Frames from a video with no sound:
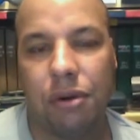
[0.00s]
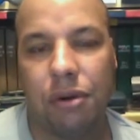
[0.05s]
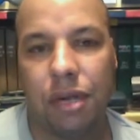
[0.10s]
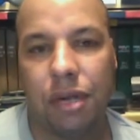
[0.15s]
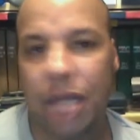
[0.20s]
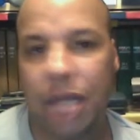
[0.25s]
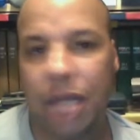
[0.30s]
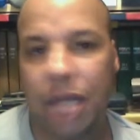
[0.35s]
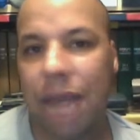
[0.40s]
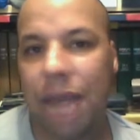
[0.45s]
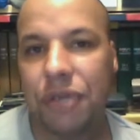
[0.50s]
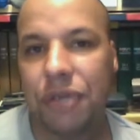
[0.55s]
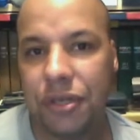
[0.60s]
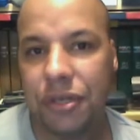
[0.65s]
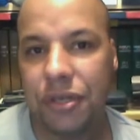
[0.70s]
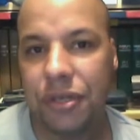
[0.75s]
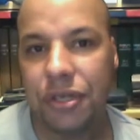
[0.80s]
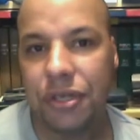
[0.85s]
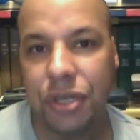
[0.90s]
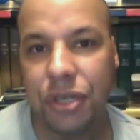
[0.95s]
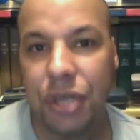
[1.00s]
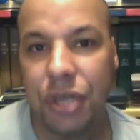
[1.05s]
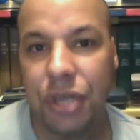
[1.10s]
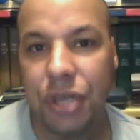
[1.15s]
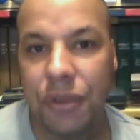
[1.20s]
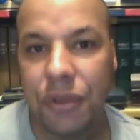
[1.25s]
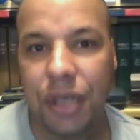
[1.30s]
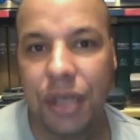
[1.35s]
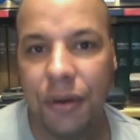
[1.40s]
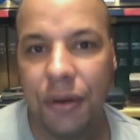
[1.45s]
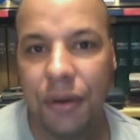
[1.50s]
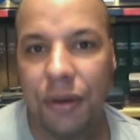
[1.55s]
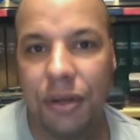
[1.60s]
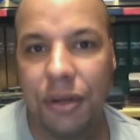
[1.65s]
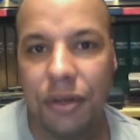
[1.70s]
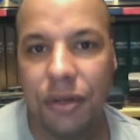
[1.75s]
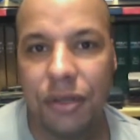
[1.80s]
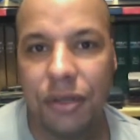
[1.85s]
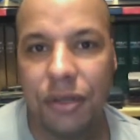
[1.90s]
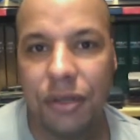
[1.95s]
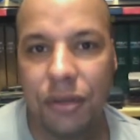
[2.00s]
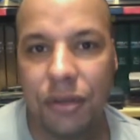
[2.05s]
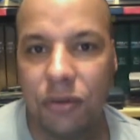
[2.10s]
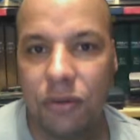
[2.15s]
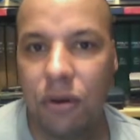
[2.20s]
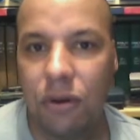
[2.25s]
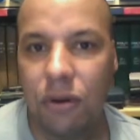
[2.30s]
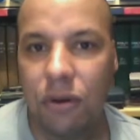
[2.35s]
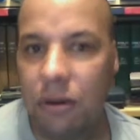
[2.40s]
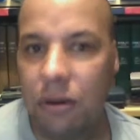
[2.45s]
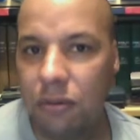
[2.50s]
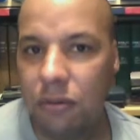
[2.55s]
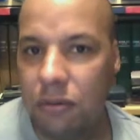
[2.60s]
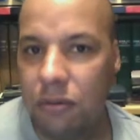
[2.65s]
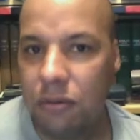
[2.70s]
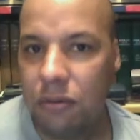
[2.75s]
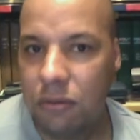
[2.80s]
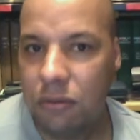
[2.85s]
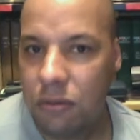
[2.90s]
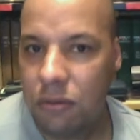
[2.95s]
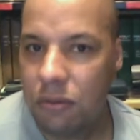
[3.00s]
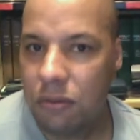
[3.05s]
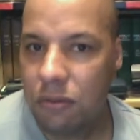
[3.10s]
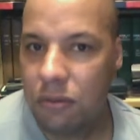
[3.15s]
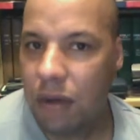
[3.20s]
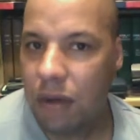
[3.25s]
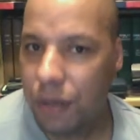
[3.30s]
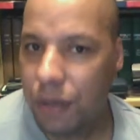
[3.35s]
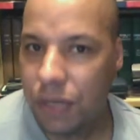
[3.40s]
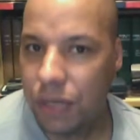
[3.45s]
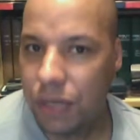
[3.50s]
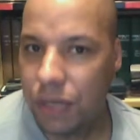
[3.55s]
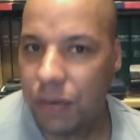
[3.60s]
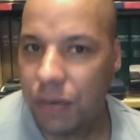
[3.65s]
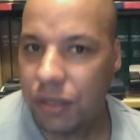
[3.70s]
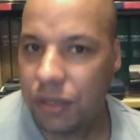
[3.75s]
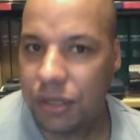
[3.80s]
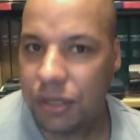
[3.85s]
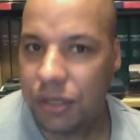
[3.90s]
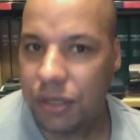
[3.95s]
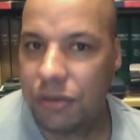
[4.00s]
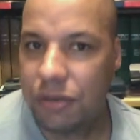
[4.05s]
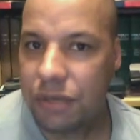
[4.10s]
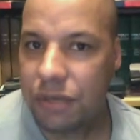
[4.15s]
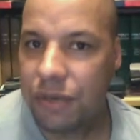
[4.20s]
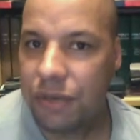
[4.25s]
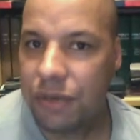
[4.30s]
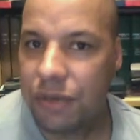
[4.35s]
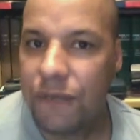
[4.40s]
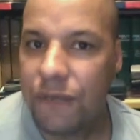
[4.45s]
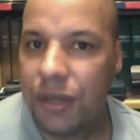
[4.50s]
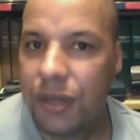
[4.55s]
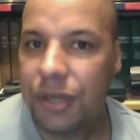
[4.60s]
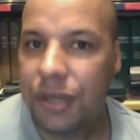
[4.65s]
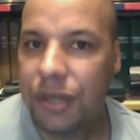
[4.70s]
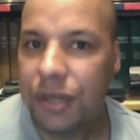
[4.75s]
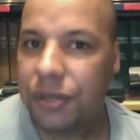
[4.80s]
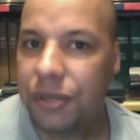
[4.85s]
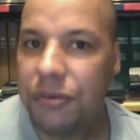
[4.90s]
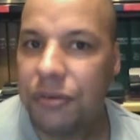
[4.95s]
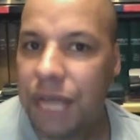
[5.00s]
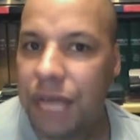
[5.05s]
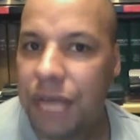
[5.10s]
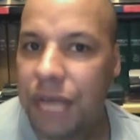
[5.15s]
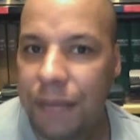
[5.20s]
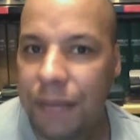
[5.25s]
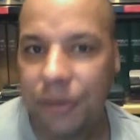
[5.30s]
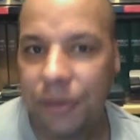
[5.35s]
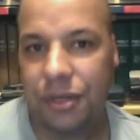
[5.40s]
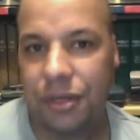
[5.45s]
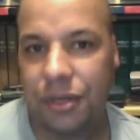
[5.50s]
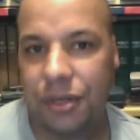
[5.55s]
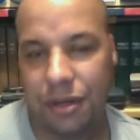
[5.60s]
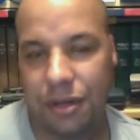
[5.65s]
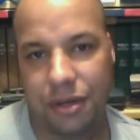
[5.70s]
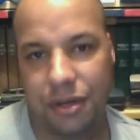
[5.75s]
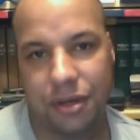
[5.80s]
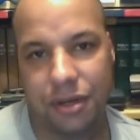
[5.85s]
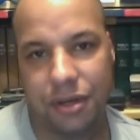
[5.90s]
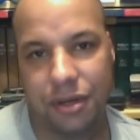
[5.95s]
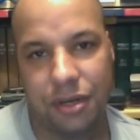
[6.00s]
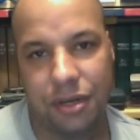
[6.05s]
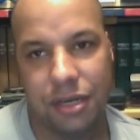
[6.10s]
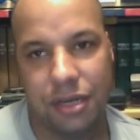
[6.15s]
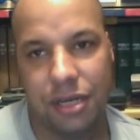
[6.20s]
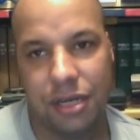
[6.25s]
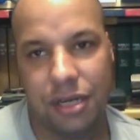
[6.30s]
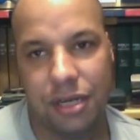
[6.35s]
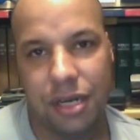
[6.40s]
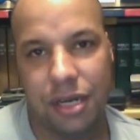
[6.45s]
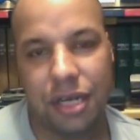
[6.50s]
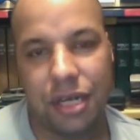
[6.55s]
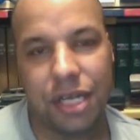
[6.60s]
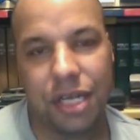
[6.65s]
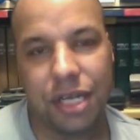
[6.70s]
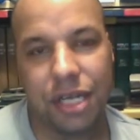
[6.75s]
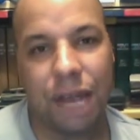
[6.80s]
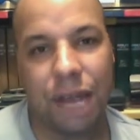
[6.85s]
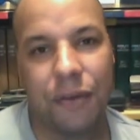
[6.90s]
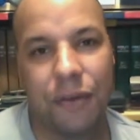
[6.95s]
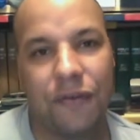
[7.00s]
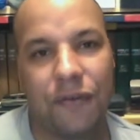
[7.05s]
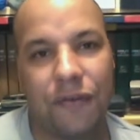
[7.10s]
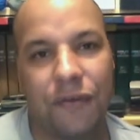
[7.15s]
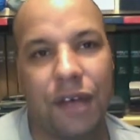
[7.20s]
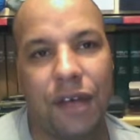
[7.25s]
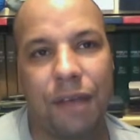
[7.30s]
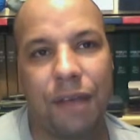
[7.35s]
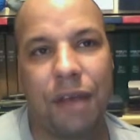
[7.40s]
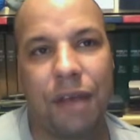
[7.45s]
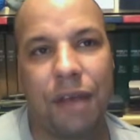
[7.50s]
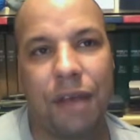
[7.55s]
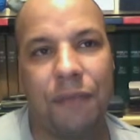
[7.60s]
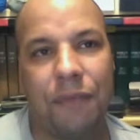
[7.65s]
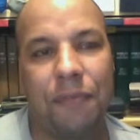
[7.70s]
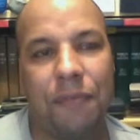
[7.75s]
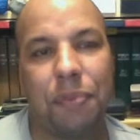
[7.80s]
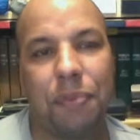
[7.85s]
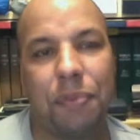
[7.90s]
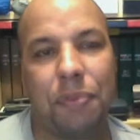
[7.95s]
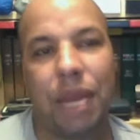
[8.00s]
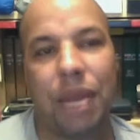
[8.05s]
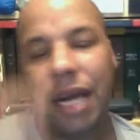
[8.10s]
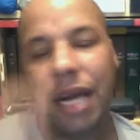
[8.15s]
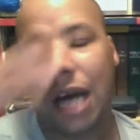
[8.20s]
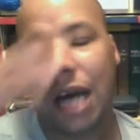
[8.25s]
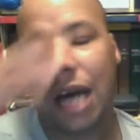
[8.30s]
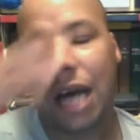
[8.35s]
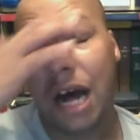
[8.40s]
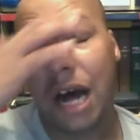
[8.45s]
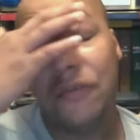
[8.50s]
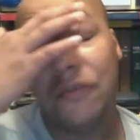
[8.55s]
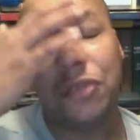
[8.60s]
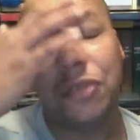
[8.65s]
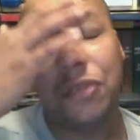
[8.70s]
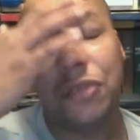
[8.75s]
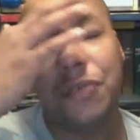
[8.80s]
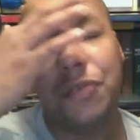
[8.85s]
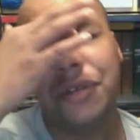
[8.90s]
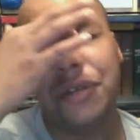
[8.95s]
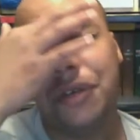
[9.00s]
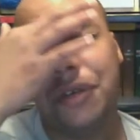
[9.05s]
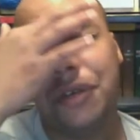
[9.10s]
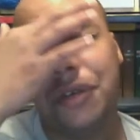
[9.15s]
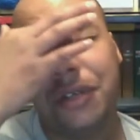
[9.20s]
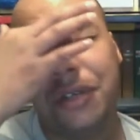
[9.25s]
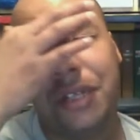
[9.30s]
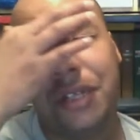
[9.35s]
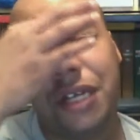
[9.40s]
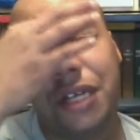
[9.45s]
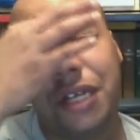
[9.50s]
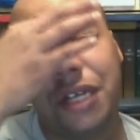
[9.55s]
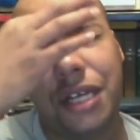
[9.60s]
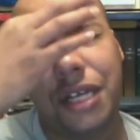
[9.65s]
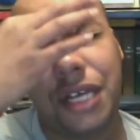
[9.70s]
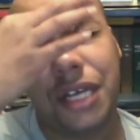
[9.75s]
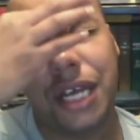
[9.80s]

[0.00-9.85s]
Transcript: adapters to do so. So why would I want to talk to virtual neighbours? And the same with, I remember playing Harvest Moon on the